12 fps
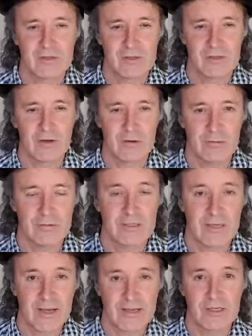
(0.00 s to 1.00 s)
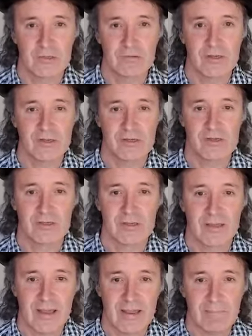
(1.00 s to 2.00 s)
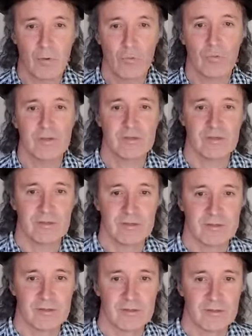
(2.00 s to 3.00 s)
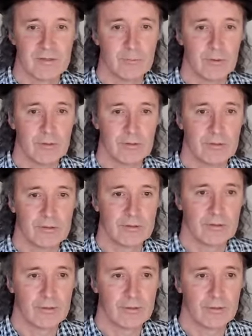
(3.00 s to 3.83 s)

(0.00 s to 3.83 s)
so dangerous and poisonous to the world.